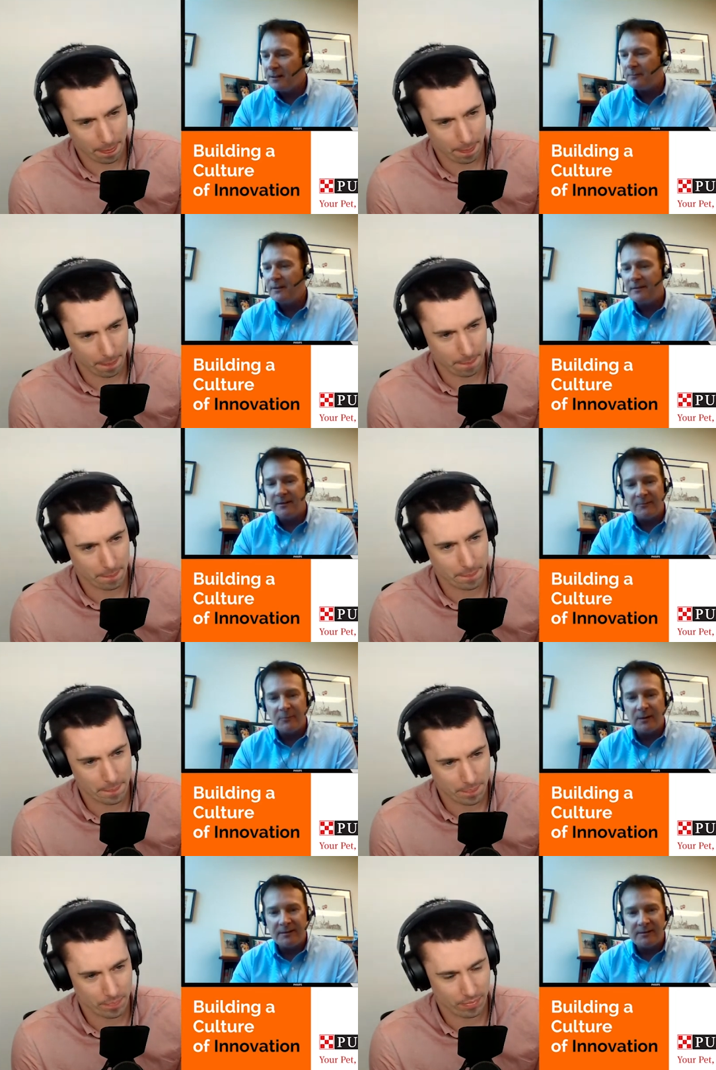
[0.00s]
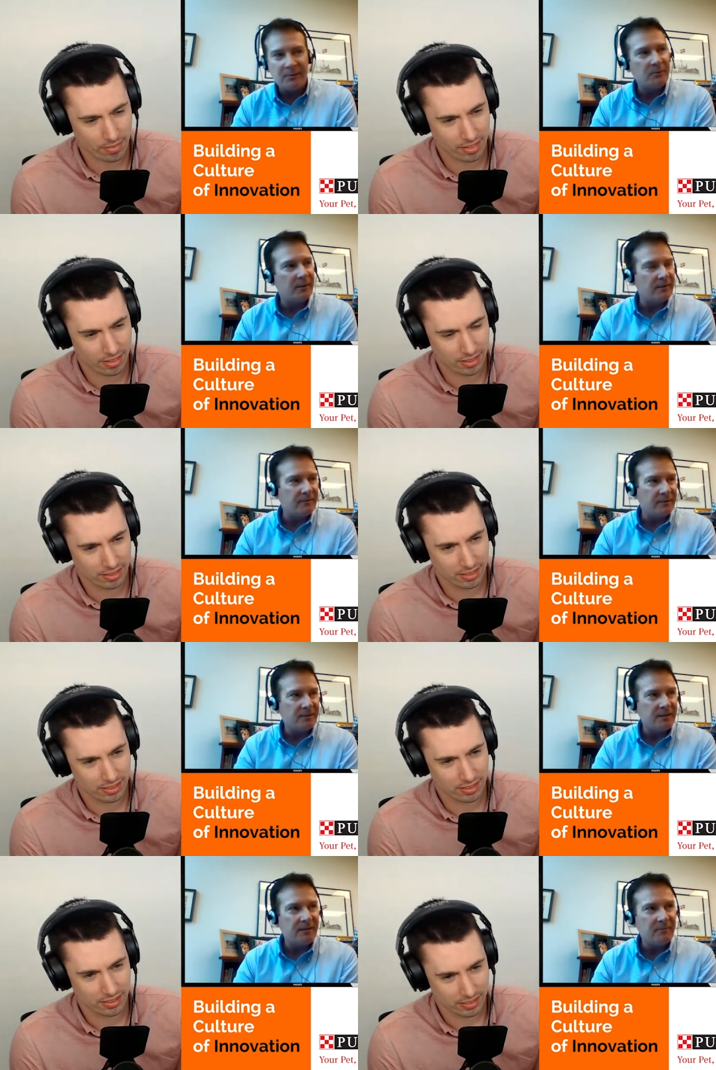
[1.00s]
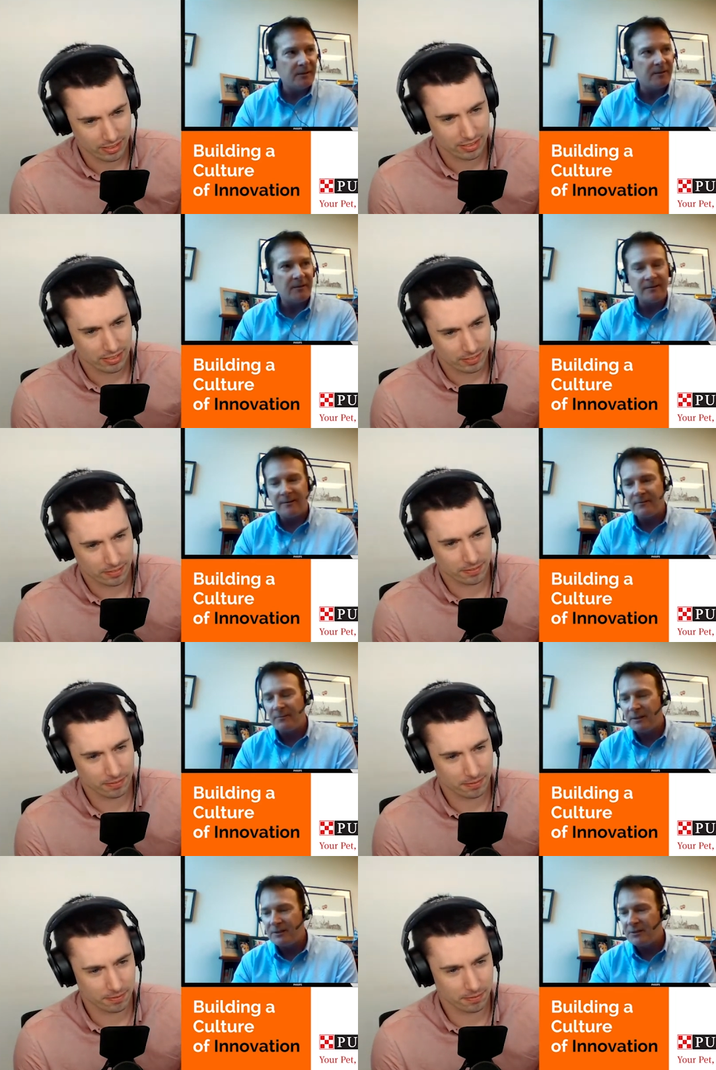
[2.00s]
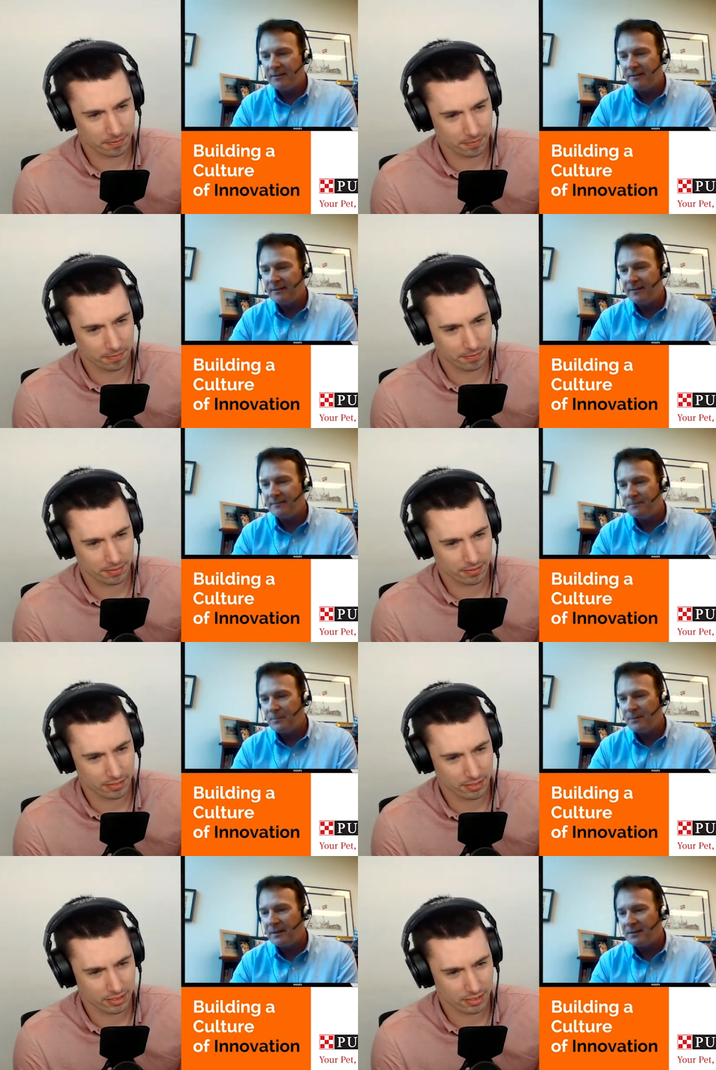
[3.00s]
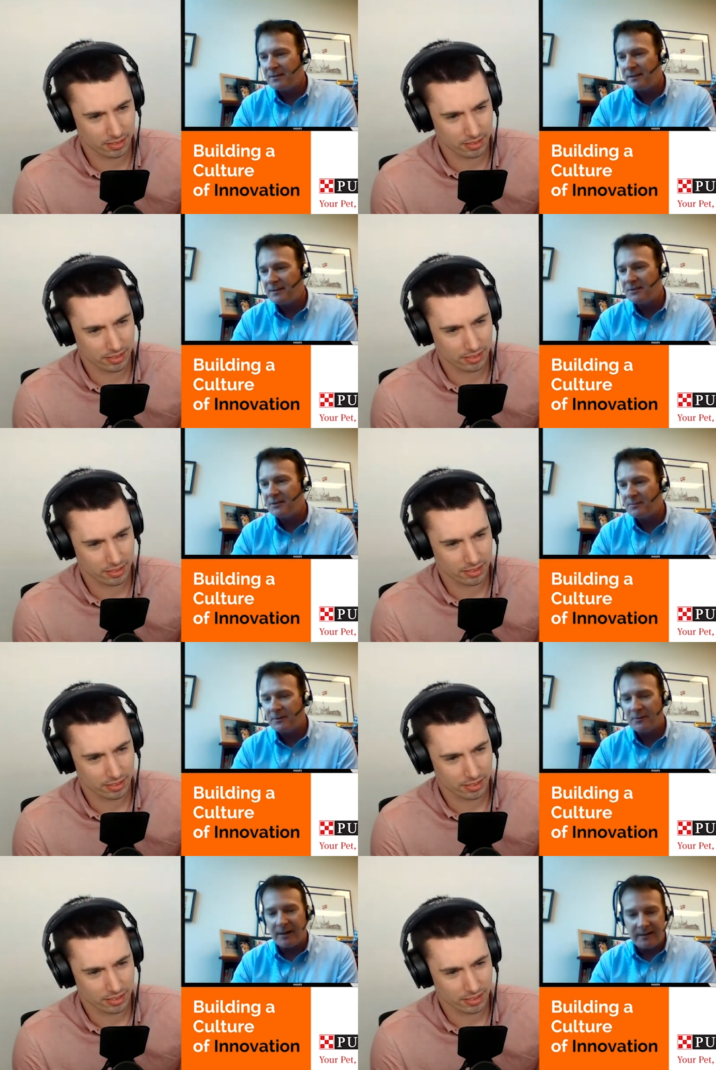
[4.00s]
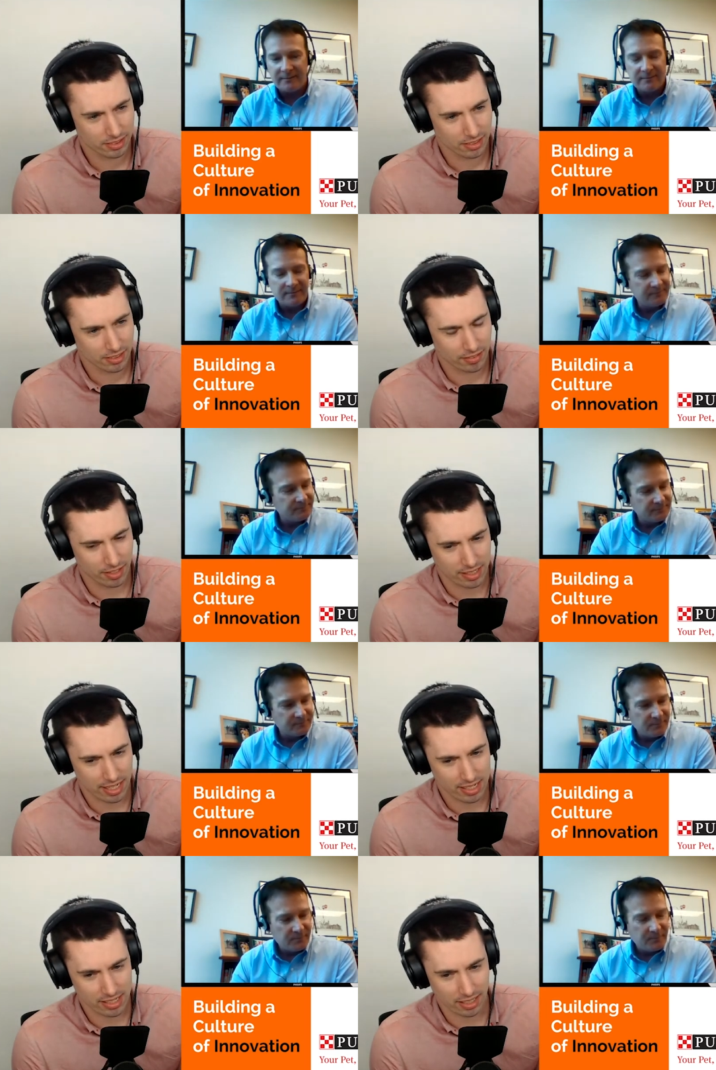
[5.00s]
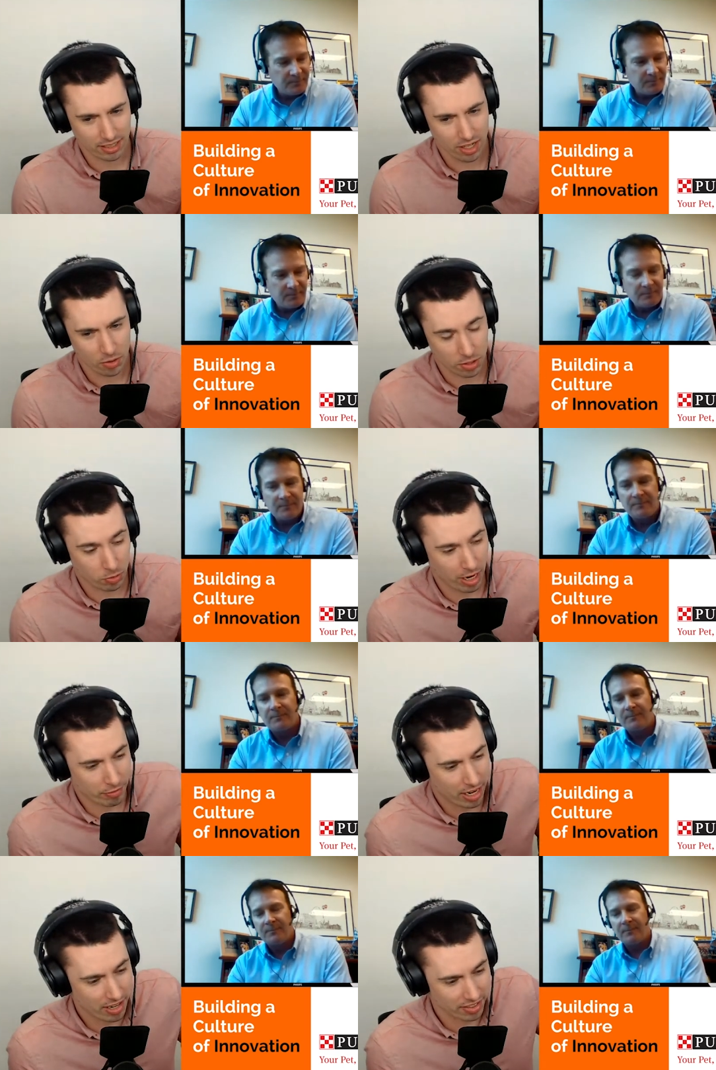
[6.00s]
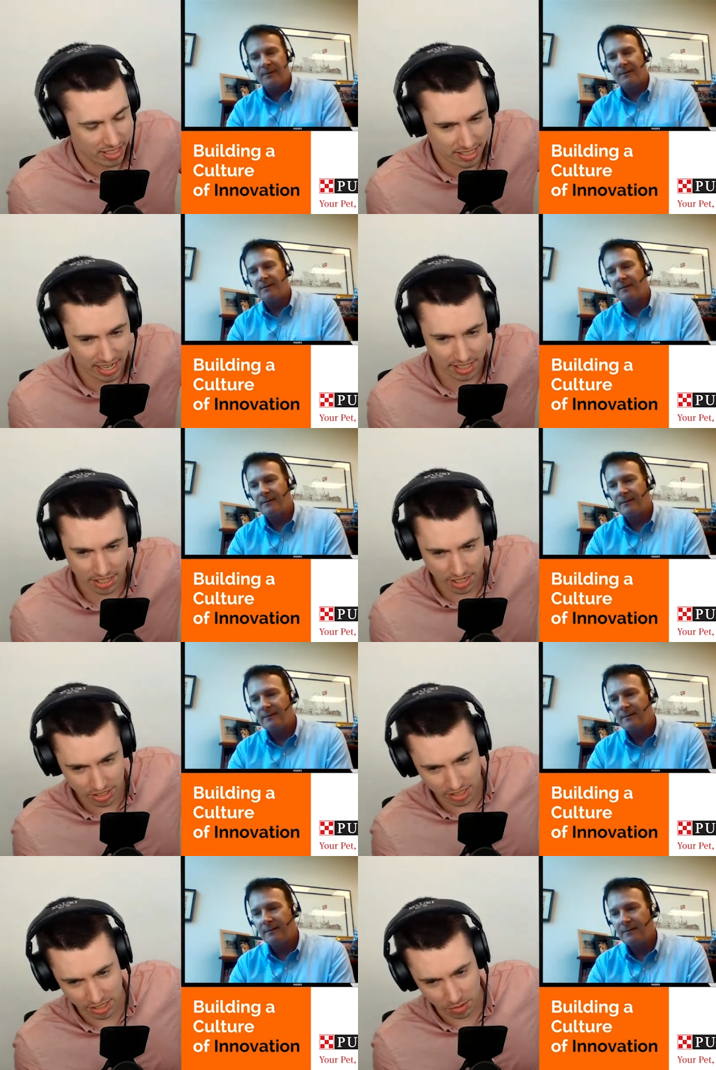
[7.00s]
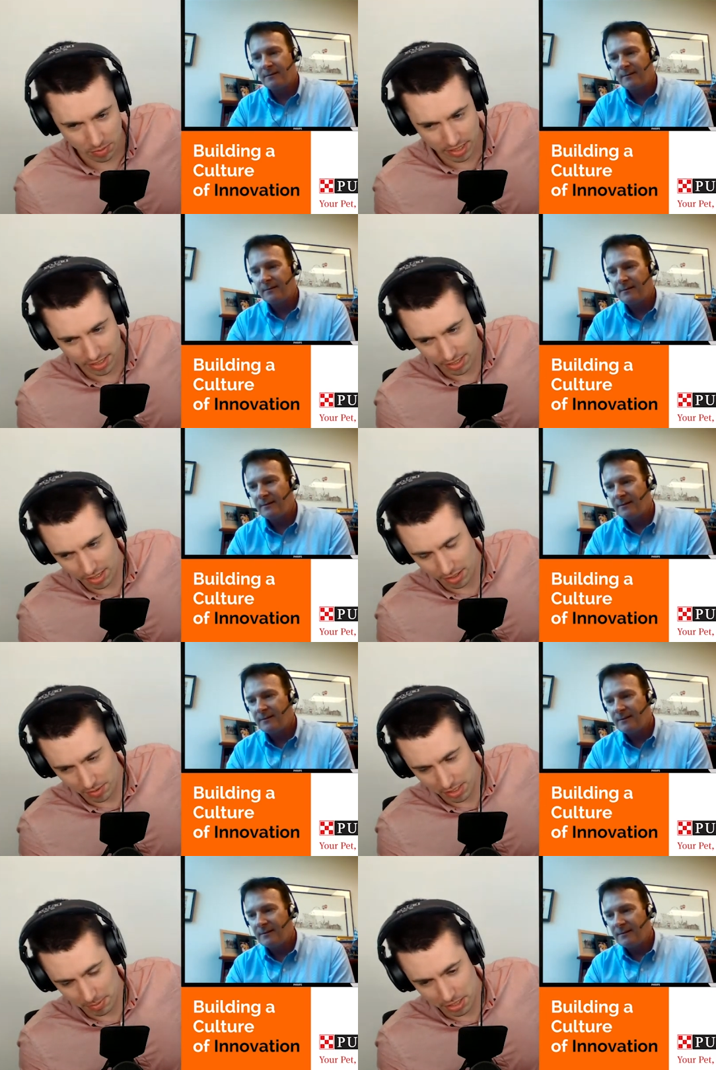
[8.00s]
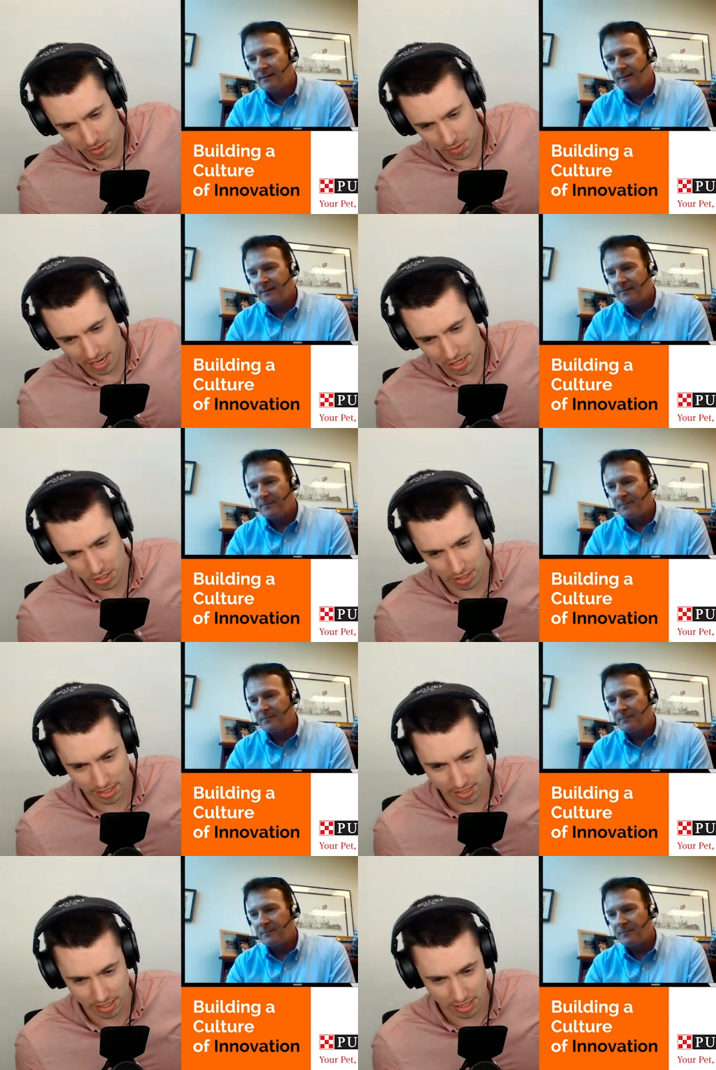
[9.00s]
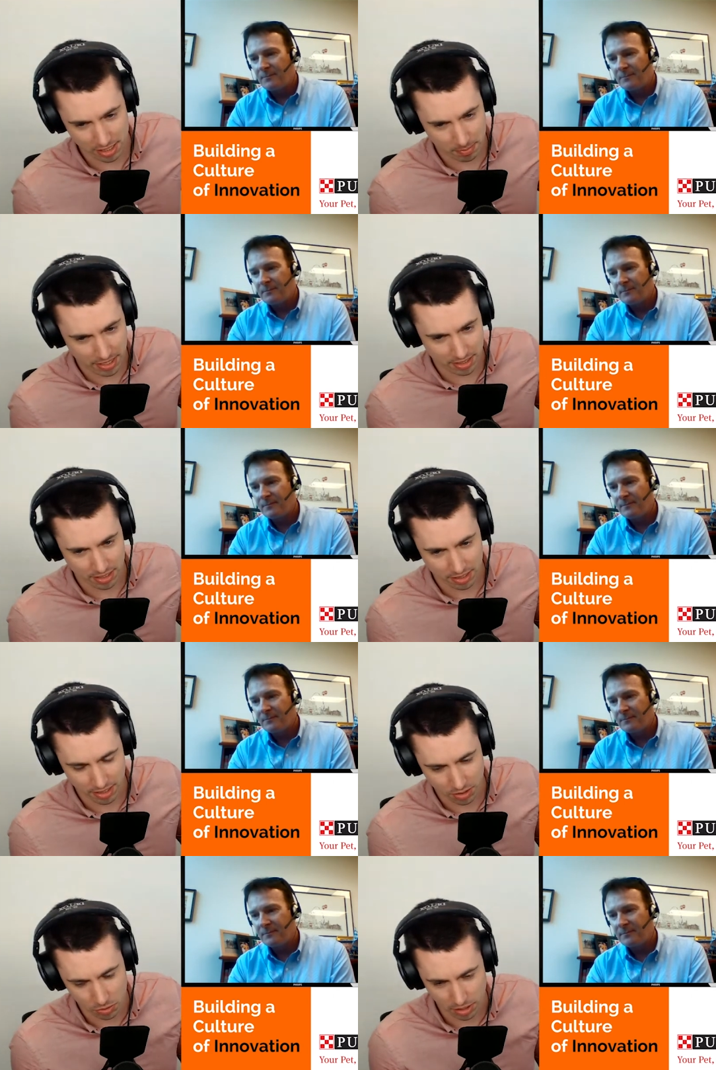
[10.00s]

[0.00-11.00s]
Speaker 1: love what I do. I love the team here. I love the mission. And it's, it's just been great.
Speaker 2: Fantastic. Well, it's quite rare in this day and age, actually, that we that we speak to a HR leader that's been in a, an